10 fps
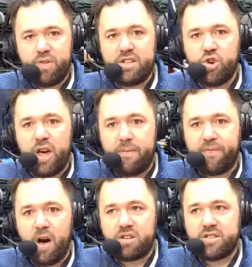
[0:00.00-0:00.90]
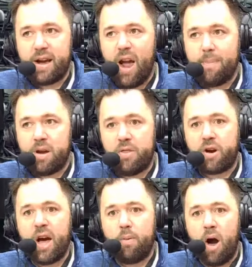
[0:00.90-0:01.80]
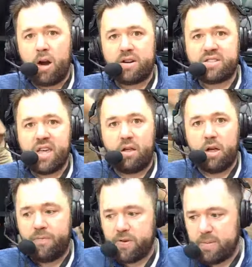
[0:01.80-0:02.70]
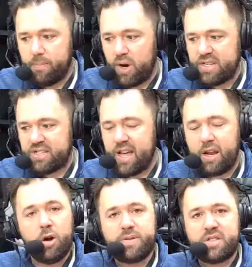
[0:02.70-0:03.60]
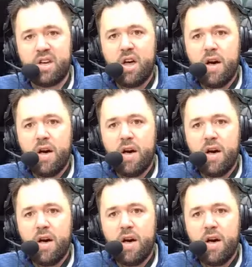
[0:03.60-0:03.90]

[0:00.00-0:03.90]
Enjoy it, folks. Now grab another Cutwater and settle in for some Boise State hoops.